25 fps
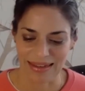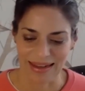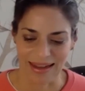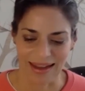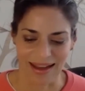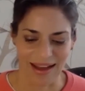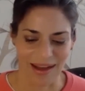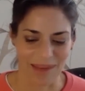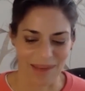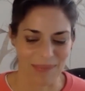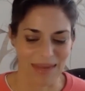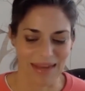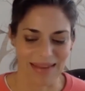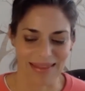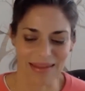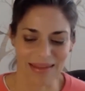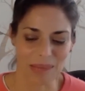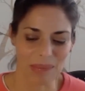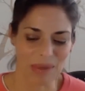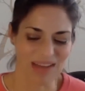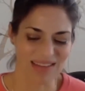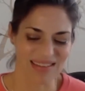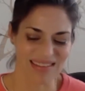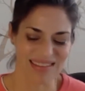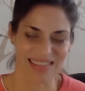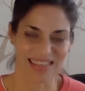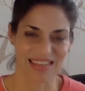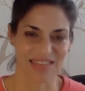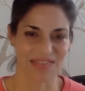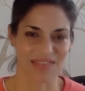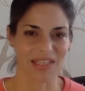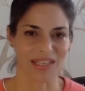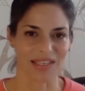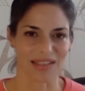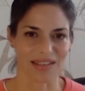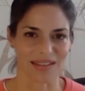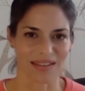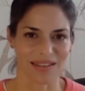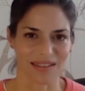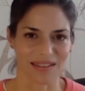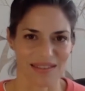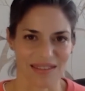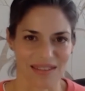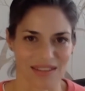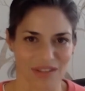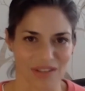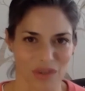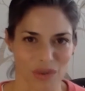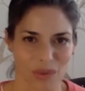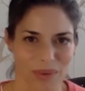I think positivity is
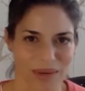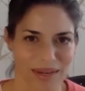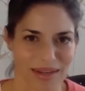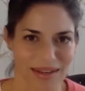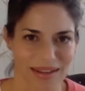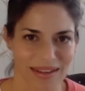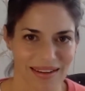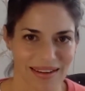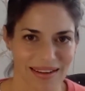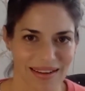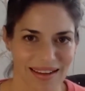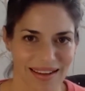underrated.